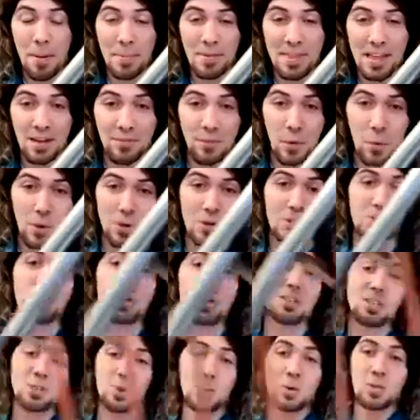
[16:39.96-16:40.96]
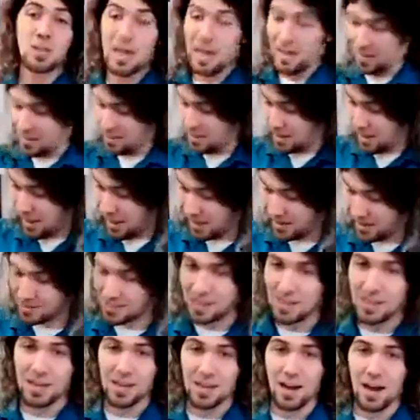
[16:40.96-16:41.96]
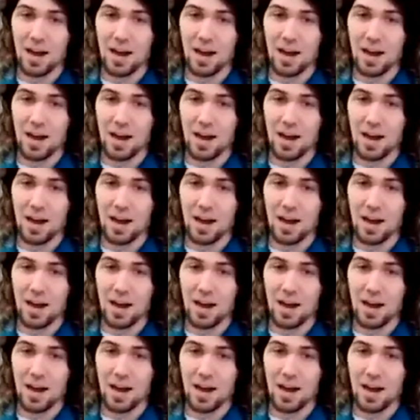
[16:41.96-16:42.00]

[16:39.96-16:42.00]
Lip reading: made me think of it. We were just doing that in class.